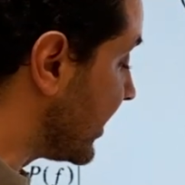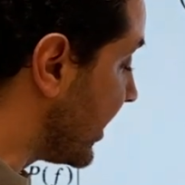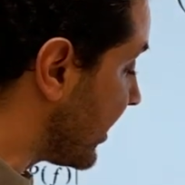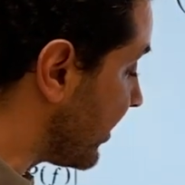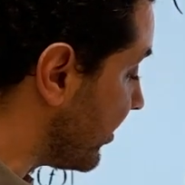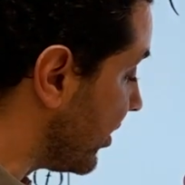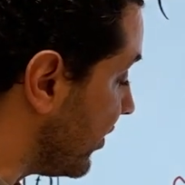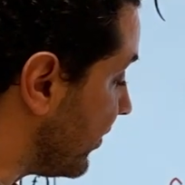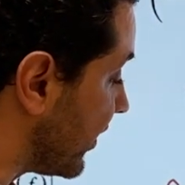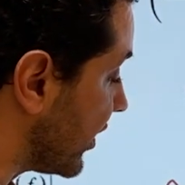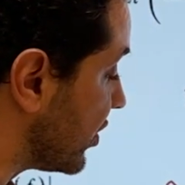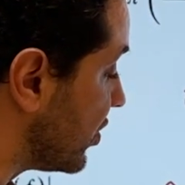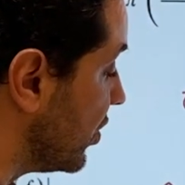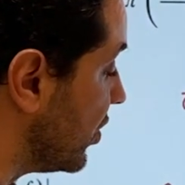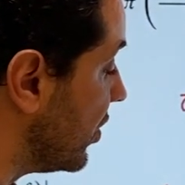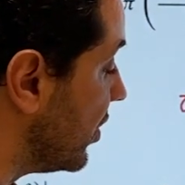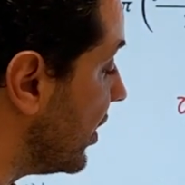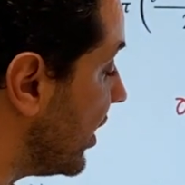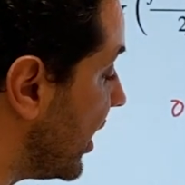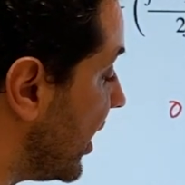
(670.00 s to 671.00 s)
rb over
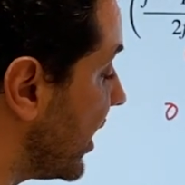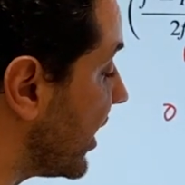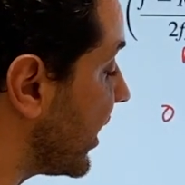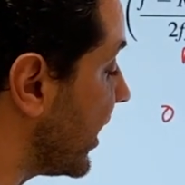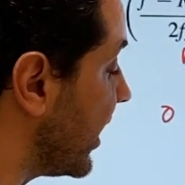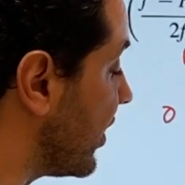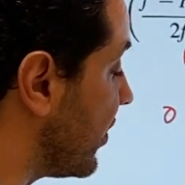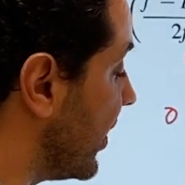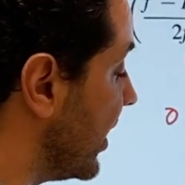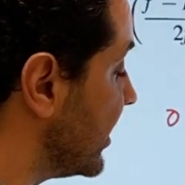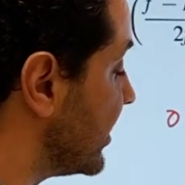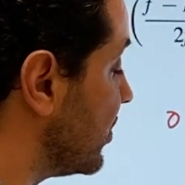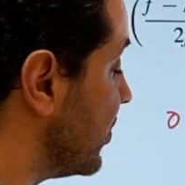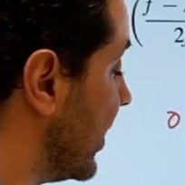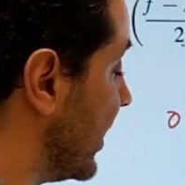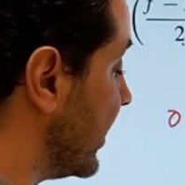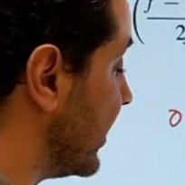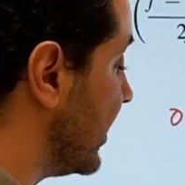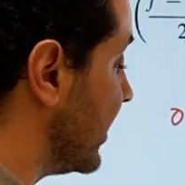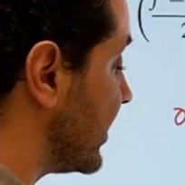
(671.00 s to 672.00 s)
2, r equals
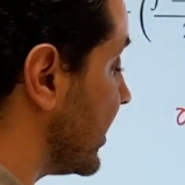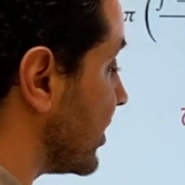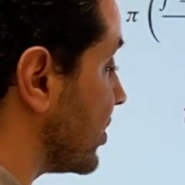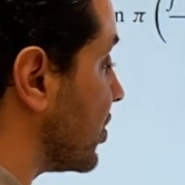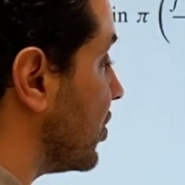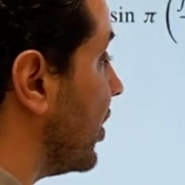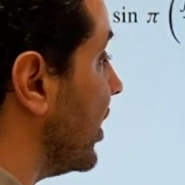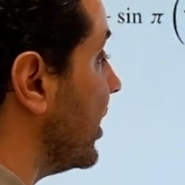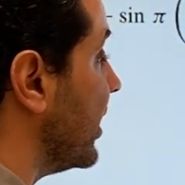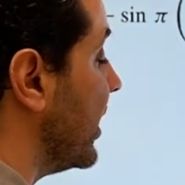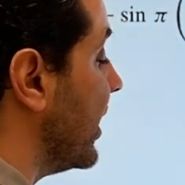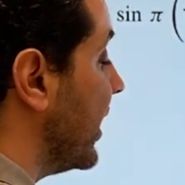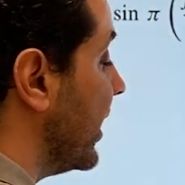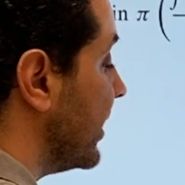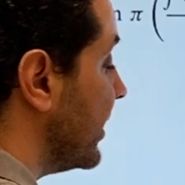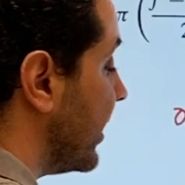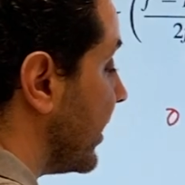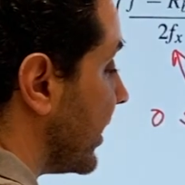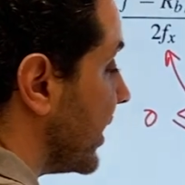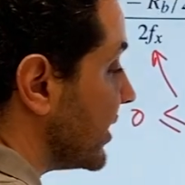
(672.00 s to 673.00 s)
1. This is
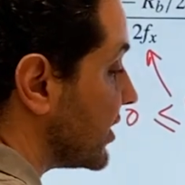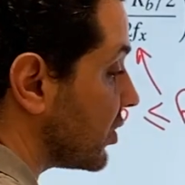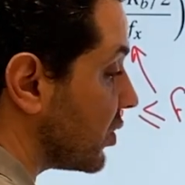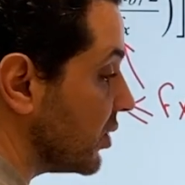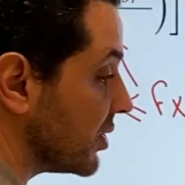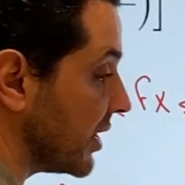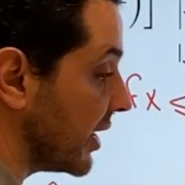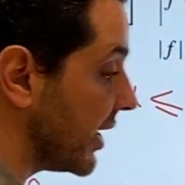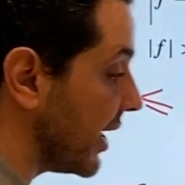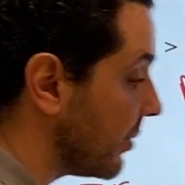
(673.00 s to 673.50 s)
called the raised cosine.